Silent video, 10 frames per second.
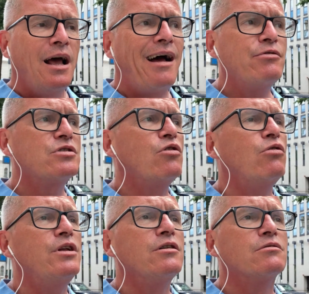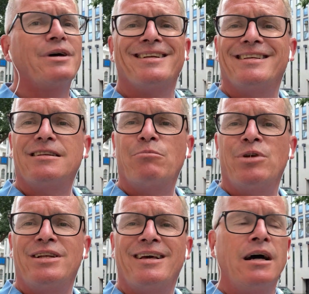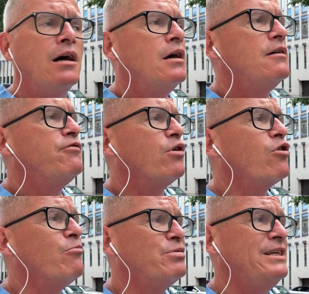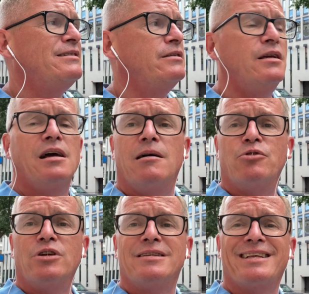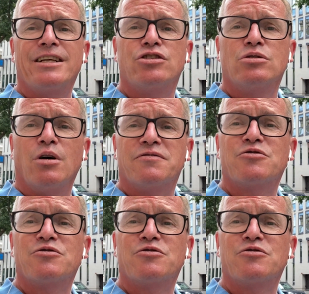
I was calling already in the media for complete decarbonization of